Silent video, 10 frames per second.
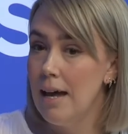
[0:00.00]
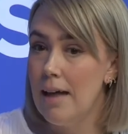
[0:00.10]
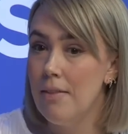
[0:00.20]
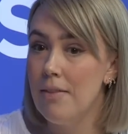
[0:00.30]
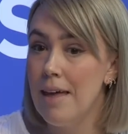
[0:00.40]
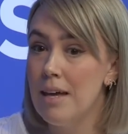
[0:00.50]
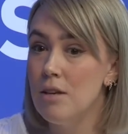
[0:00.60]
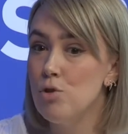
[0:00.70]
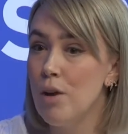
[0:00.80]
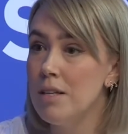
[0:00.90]
and they
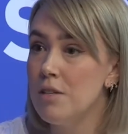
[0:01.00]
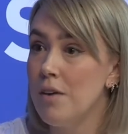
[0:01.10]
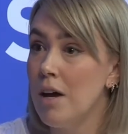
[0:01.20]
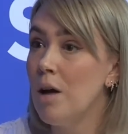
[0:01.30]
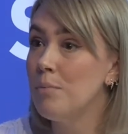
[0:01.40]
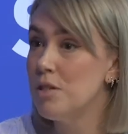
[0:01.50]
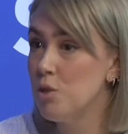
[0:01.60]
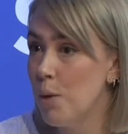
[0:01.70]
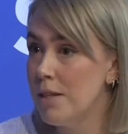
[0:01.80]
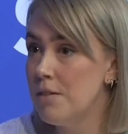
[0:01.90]
can transfer up to
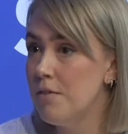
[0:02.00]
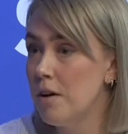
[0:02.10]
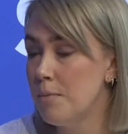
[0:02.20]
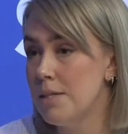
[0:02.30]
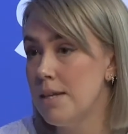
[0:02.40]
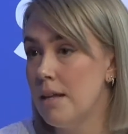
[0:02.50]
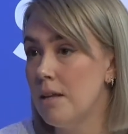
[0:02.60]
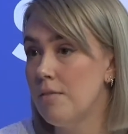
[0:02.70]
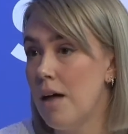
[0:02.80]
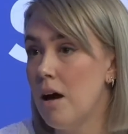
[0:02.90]
25%
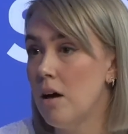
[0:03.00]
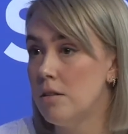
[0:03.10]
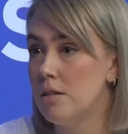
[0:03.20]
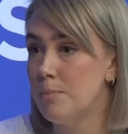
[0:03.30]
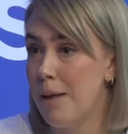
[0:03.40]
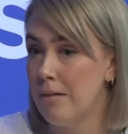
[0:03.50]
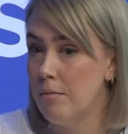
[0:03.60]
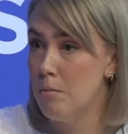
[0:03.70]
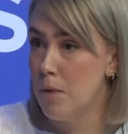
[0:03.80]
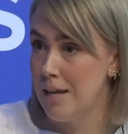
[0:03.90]
of that
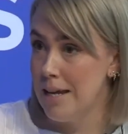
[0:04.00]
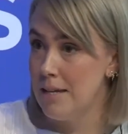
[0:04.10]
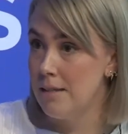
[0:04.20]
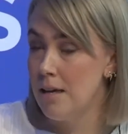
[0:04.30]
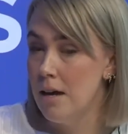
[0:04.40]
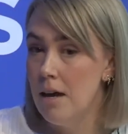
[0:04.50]
unspent monies.